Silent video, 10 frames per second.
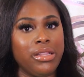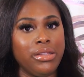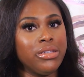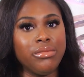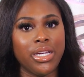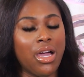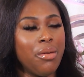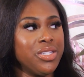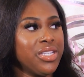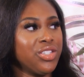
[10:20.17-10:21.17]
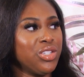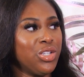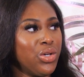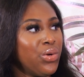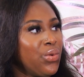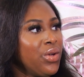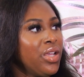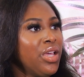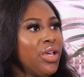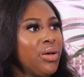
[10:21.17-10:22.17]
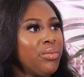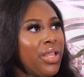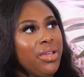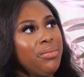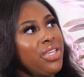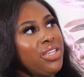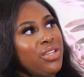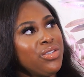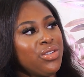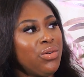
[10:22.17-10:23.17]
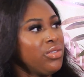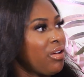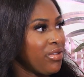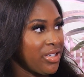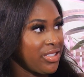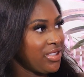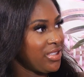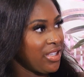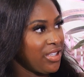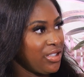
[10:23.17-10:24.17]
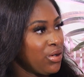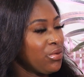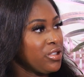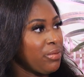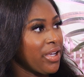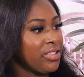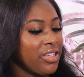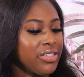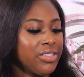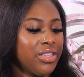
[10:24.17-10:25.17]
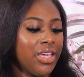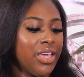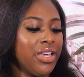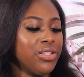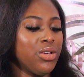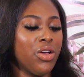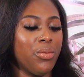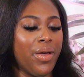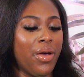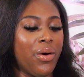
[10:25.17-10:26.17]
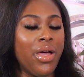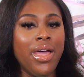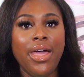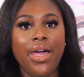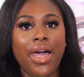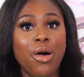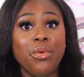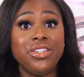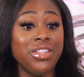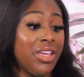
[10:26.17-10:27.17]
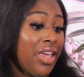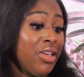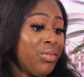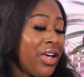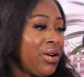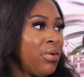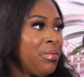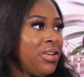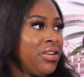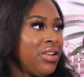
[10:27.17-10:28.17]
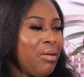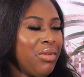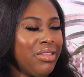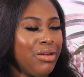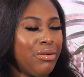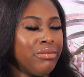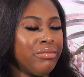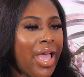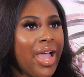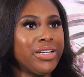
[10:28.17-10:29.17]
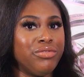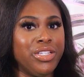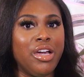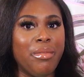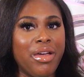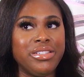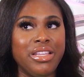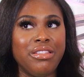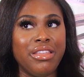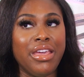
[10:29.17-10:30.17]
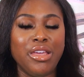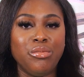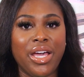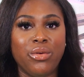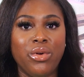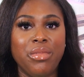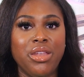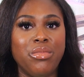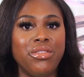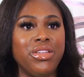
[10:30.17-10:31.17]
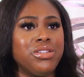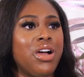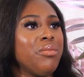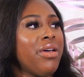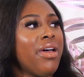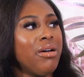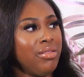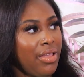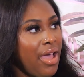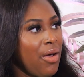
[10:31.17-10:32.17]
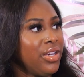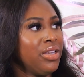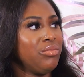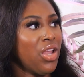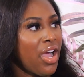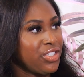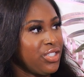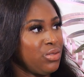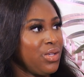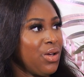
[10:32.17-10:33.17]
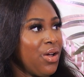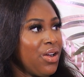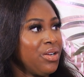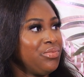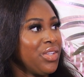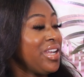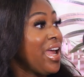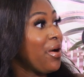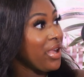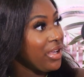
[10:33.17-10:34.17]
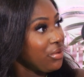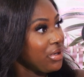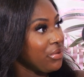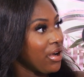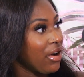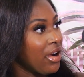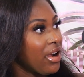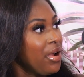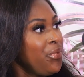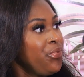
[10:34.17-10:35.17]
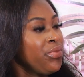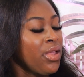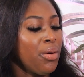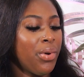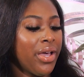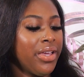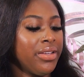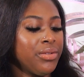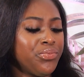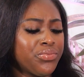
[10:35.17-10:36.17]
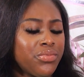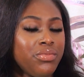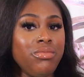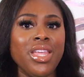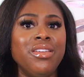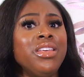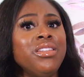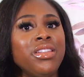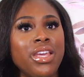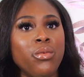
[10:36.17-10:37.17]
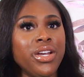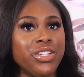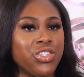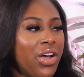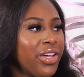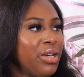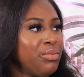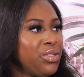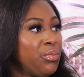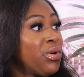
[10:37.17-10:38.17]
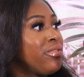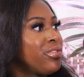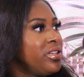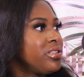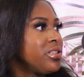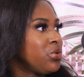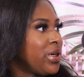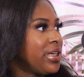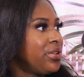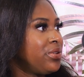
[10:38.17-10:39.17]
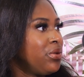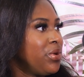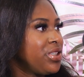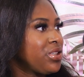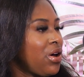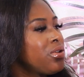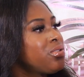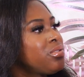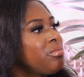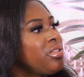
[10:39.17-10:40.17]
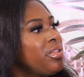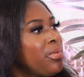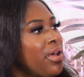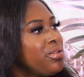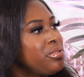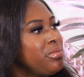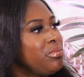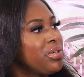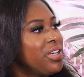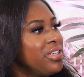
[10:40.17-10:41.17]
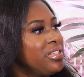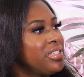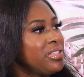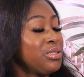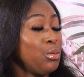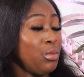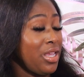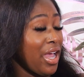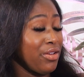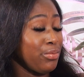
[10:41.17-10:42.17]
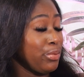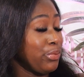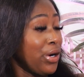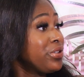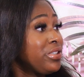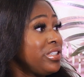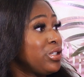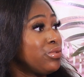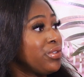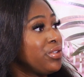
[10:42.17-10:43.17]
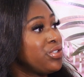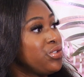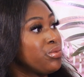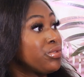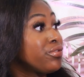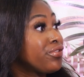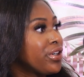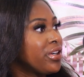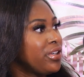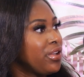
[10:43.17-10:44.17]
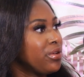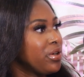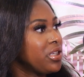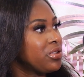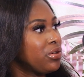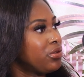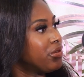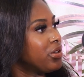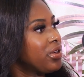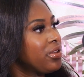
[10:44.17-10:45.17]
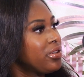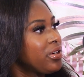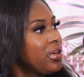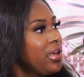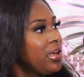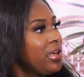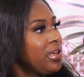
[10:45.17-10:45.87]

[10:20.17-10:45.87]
Like, look in my comment section alone. Black men don't love us. They don't respect us. They talk about how much they hate Black women. I mean, they don't actively come out and say that they hate Black women, but they talk about how loud and obnoxious we are and how angry we are. But and then they want to chalk it up to preference as well, which is also something that bothers me, because to me, I personally don't feel that you can prefer another race over another.